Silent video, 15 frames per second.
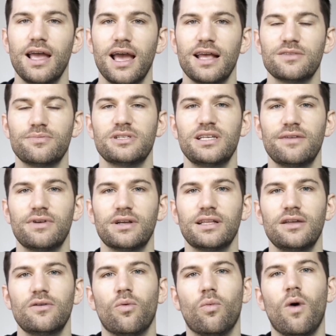and
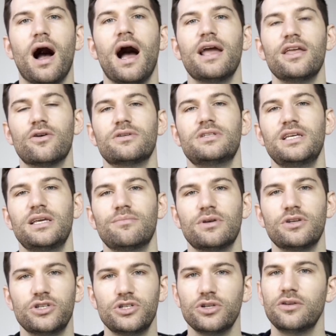specifically why your team
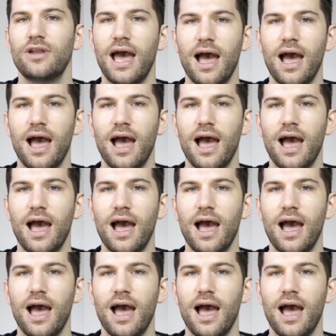should